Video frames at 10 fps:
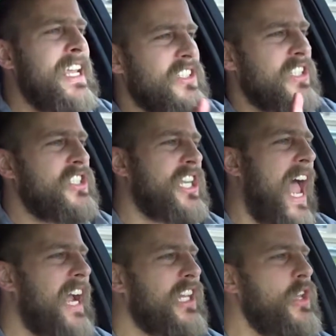is
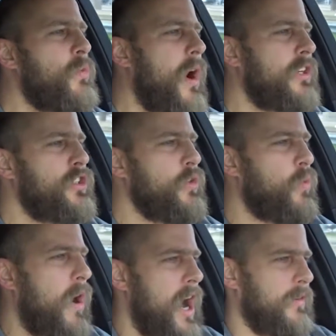exactly what you
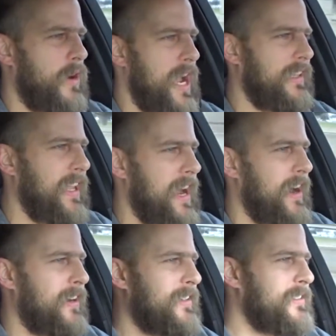want right there.